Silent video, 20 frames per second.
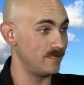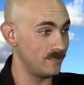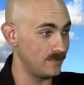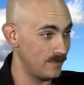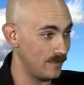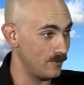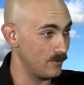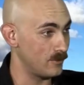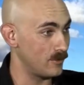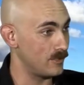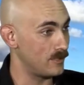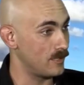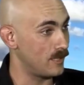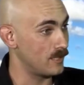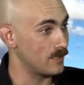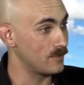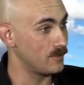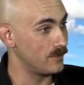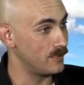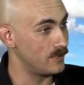never would have
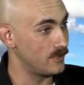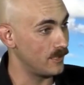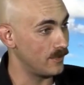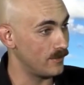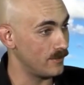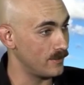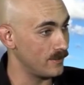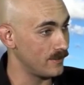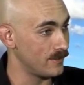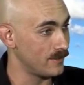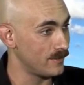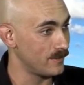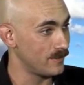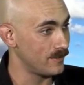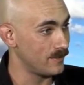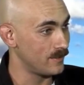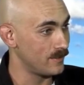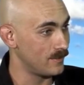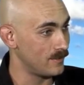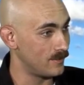talked to each other,
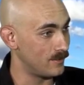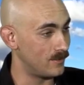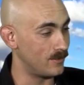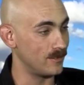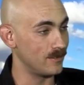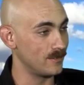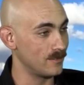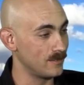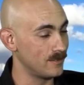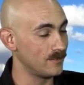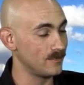or